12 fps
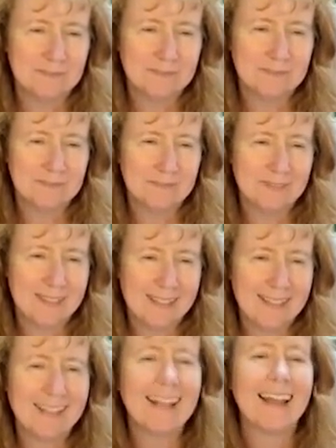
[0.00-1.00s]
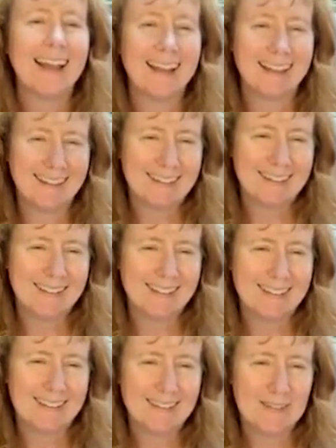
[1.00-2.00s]

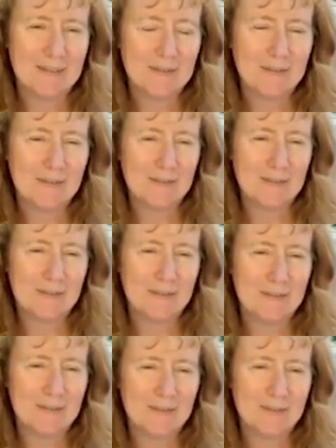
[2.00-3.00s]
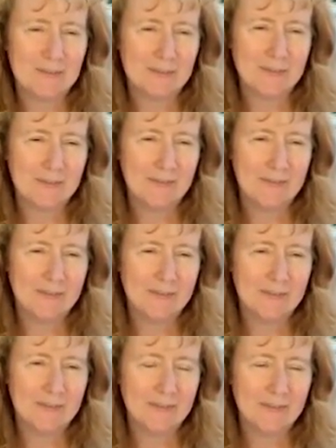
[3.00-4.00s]

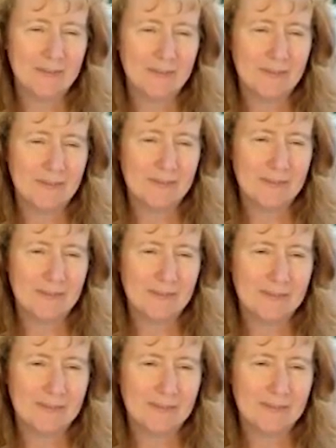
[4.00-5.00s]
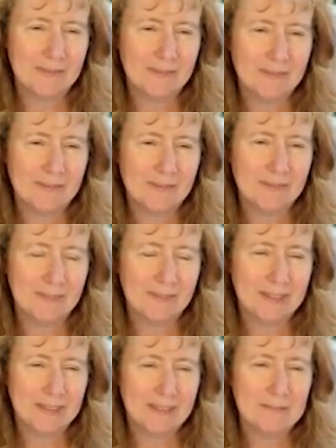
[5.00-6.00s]

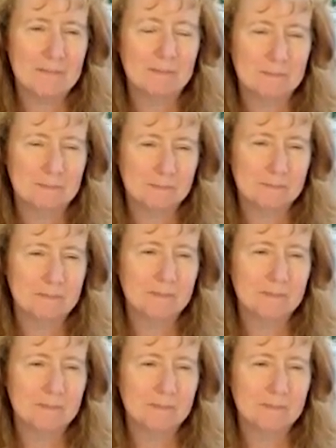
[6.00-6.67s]
The person shown says nothing.